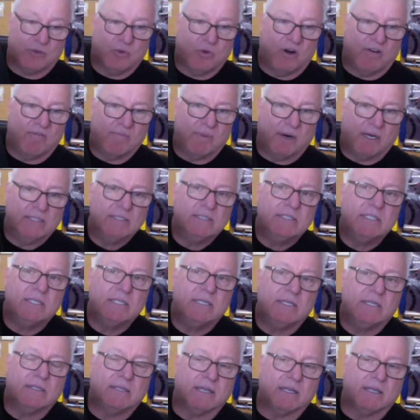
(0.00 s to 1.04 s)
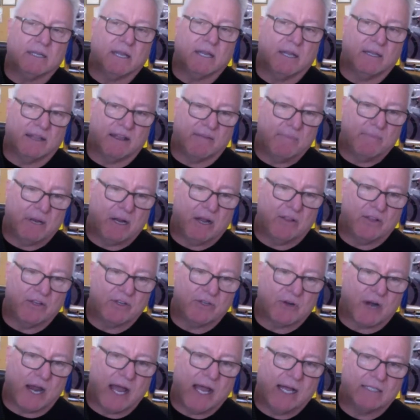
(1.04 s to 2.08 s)
12 months that they've been on the
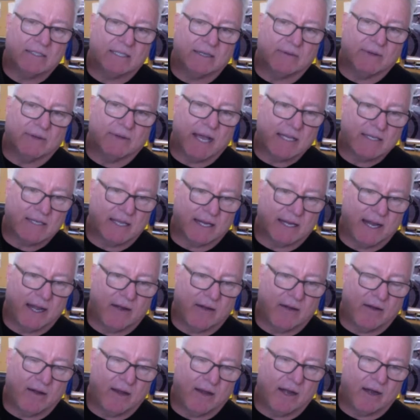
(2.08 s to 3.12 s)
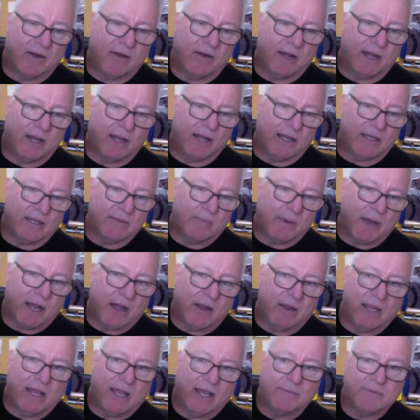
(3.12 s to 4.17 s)
tracks. And guys like Harry Larry and the
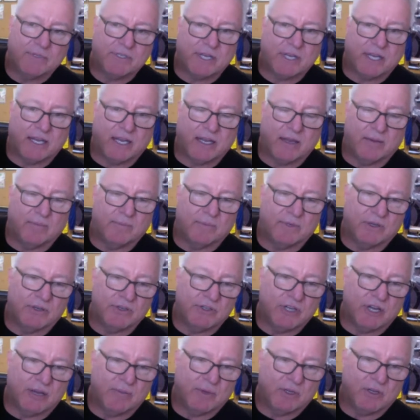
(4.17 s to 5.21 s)
Biolabs team, you know, Jim